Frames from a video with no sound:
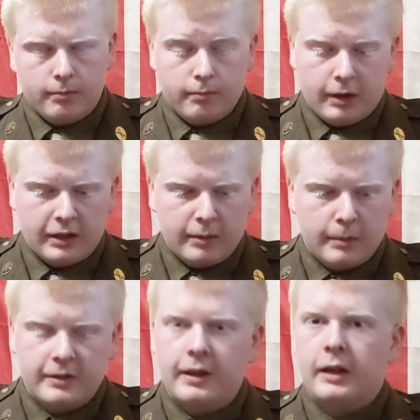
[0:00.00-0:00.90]
made some
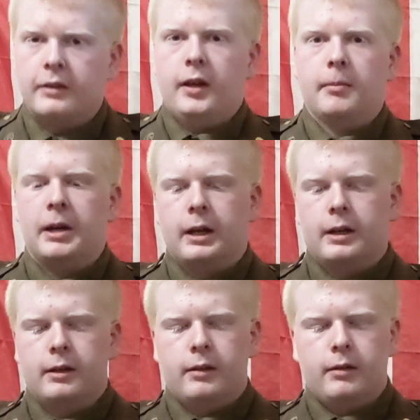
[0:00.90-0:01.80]
mistakes on
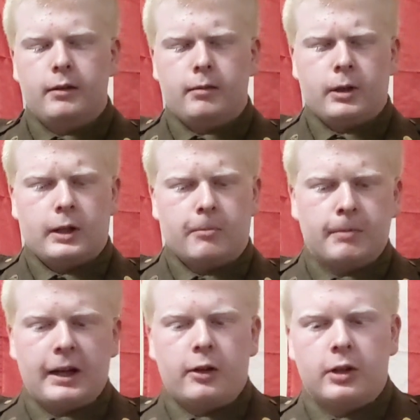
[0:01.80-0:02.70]
mine where
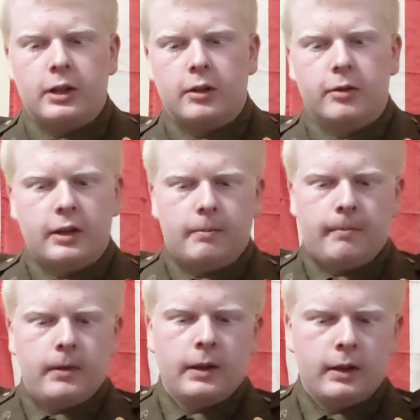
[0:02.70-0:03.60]
I couldn't use it.
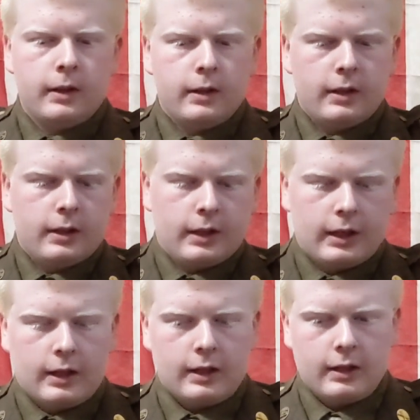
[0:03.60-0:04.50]

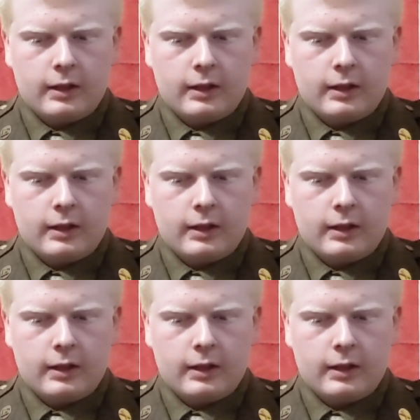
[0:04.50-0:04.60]
Like